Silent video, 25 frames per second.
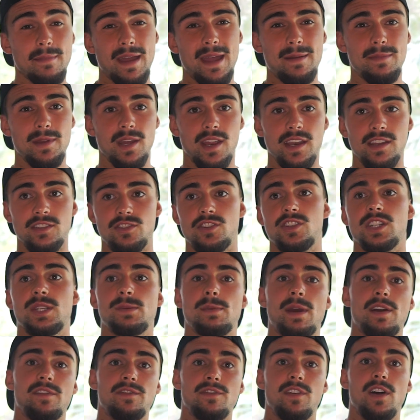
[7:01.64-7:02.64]
maybe it is just
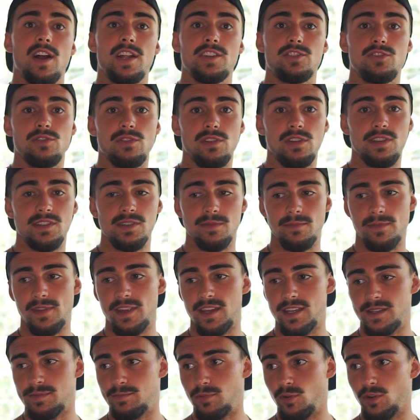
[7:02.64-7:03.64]
about fine-tuning some
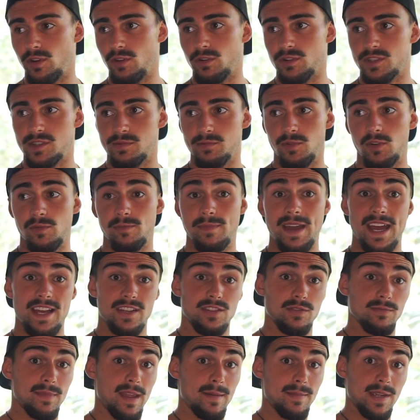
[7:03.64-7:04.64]
things, putting on some more
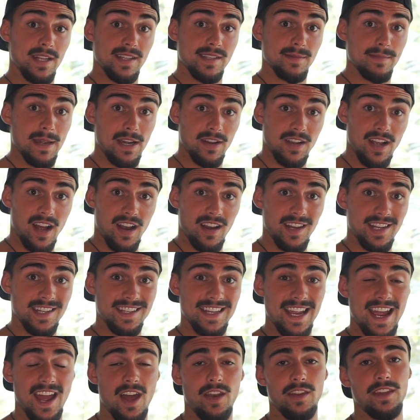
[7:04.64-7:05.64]
mass, or maybe it's about cutting
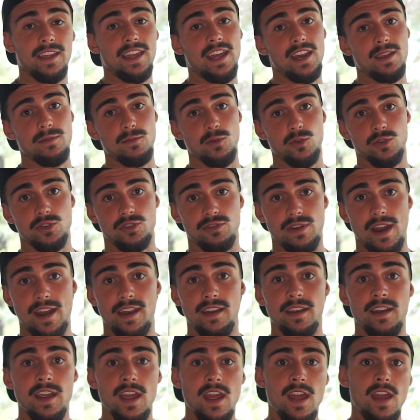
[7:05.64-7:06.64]
down and getting more
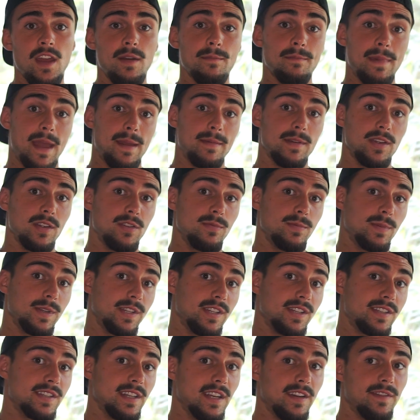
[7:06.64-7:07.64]
shredded. Maybe we
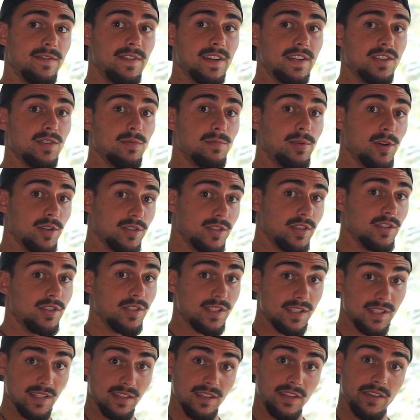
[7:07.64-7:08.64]
just need to fix your posture
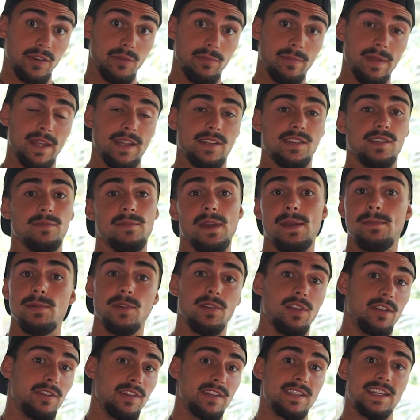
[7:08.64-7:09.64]
just a little bit, so
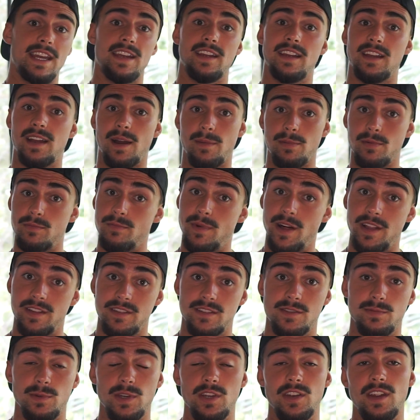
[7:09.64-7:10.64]
maybe it'll only take a couple
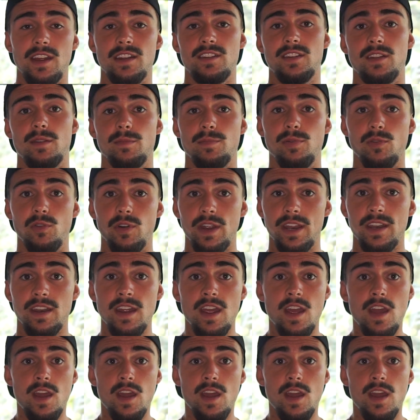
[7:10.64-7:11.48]
months where you get to the point